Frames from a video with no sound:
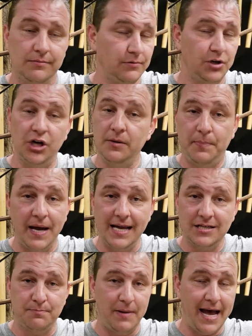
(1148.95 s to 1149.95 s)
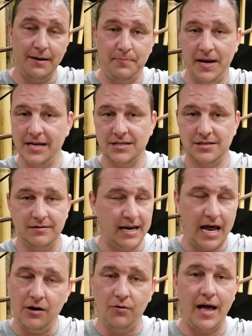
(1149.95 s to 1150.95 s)
good pets, bad pets, and
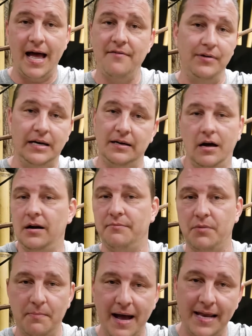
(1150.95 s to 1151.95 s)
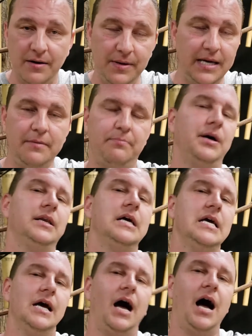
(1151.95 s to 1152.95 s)
I don't have any, none of them are bad to me, but
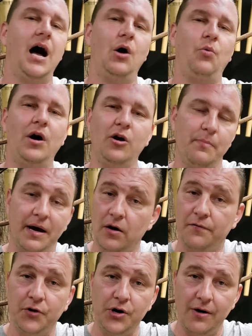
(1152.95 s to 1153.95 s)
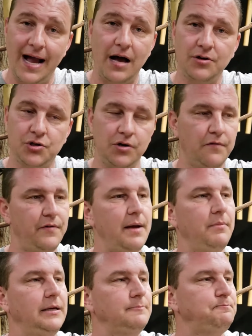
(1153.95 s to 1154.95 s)
what are better for your house or your family.